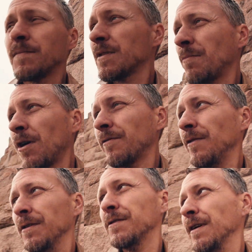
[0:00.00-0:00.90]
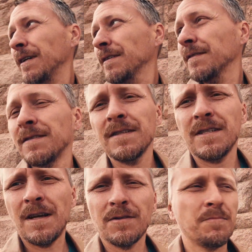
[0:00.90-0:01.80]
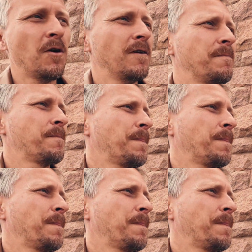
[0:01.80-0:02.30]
smartphone so I can sound smart.